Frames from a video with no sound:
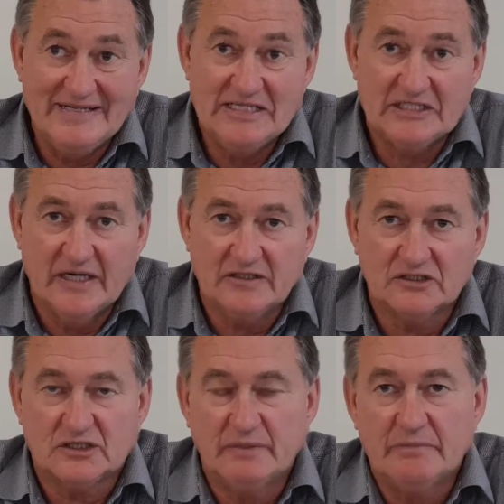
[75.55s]
any
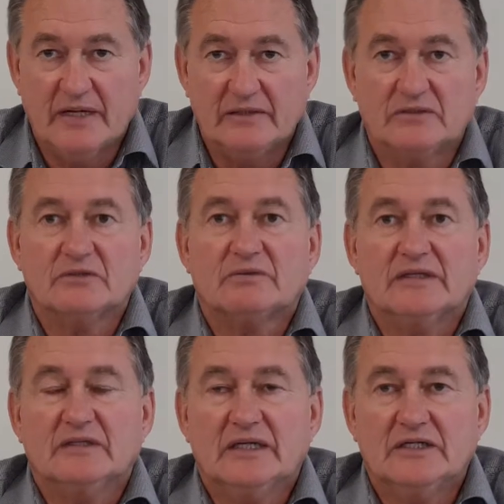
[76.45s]
changes to be made to the
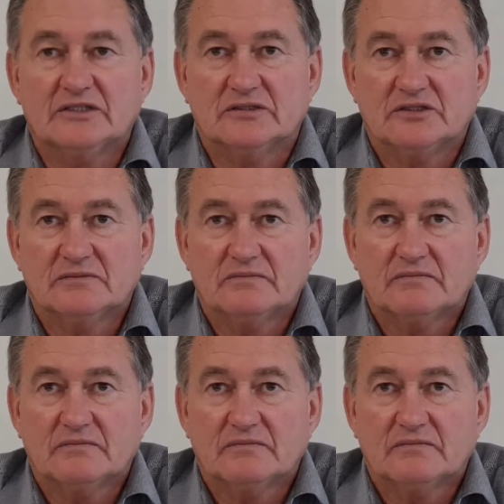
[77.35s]
regulations.